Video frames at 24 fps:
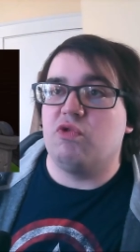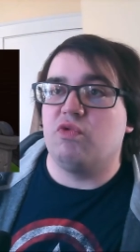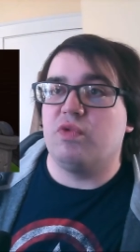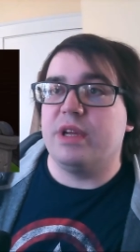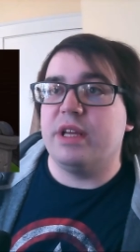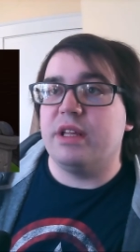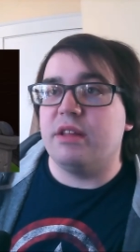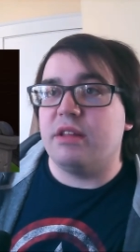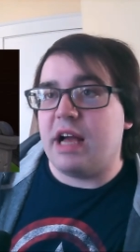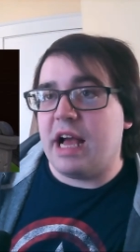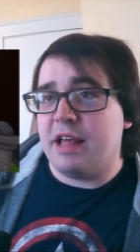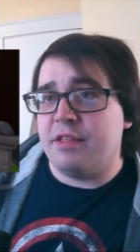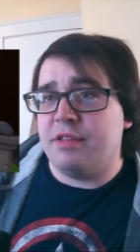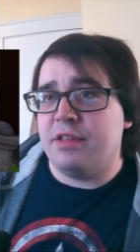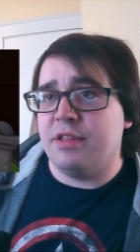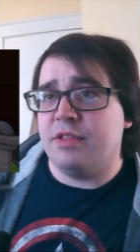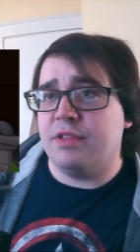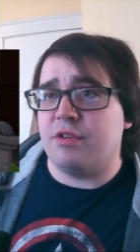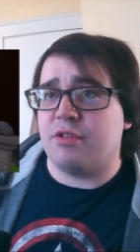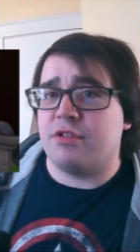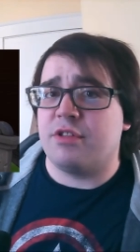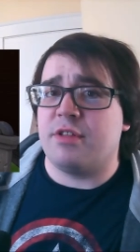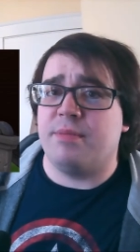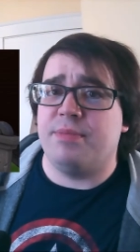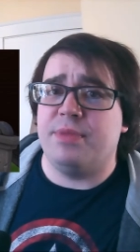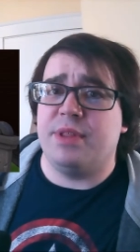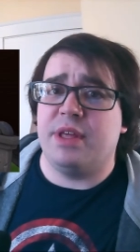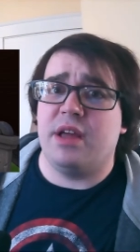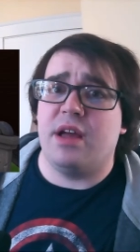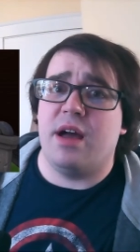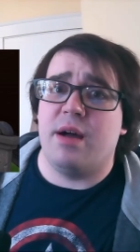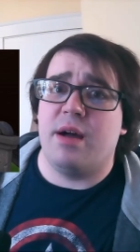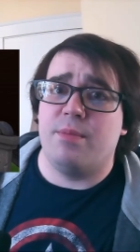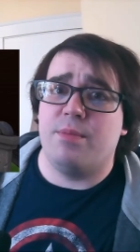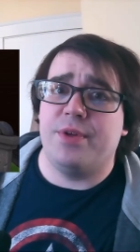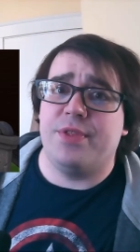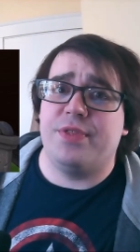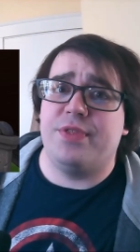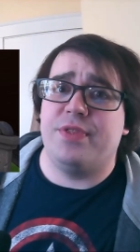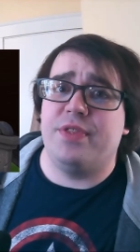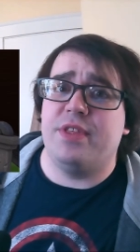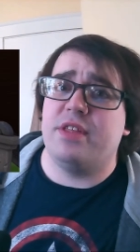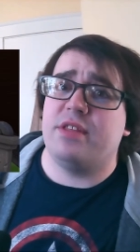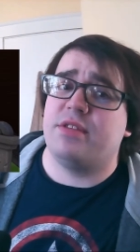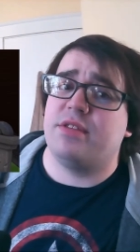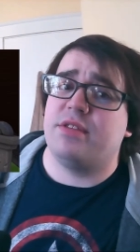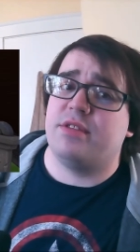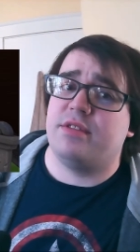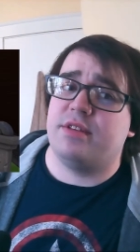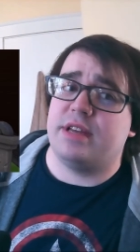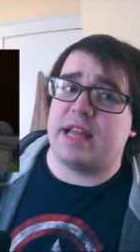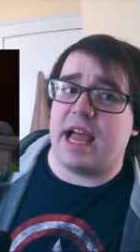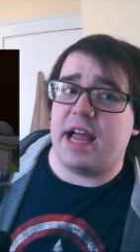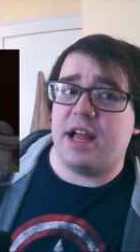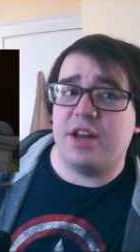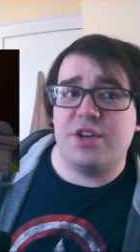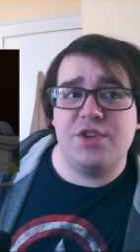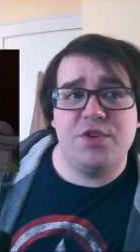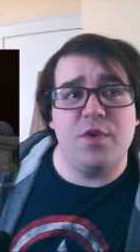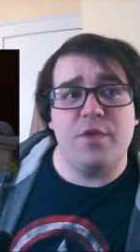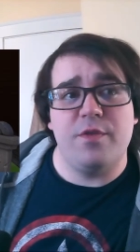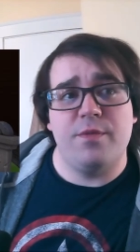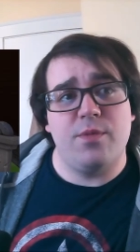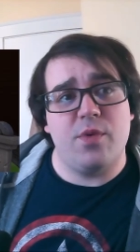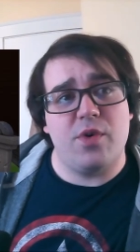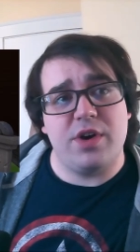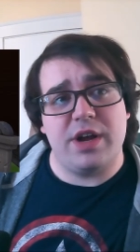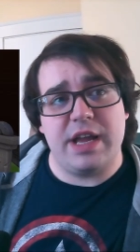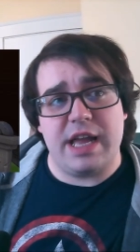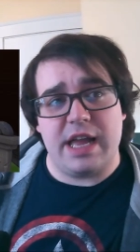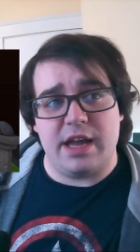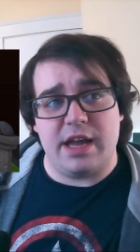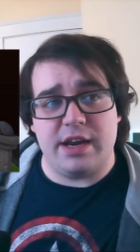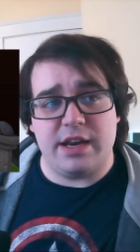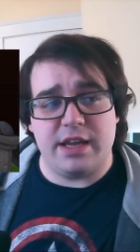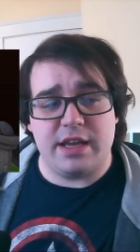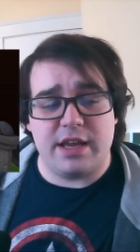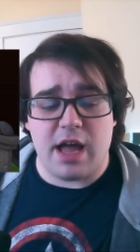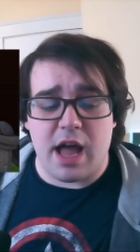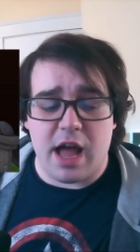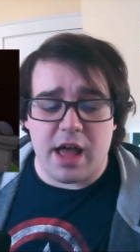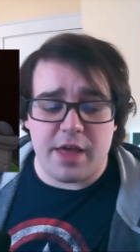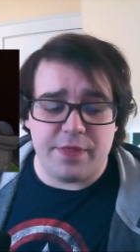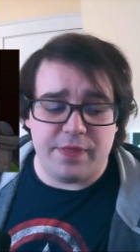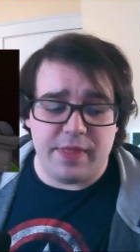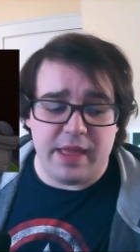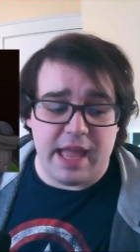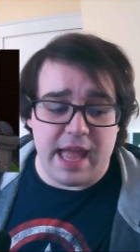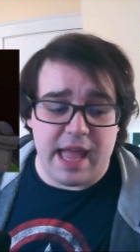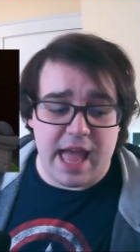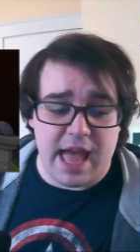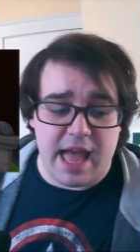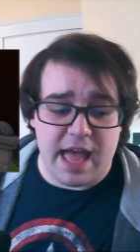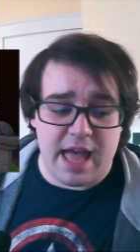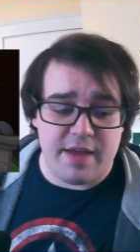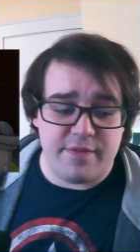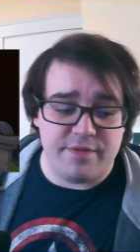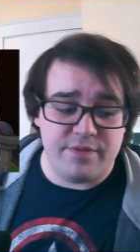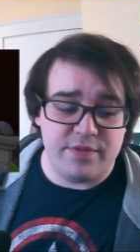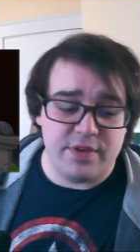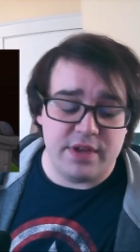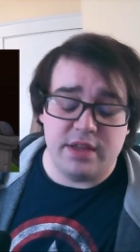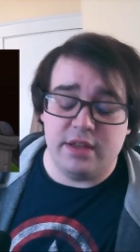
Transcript: realizing there's something up with this statue of Morgana Goth they have.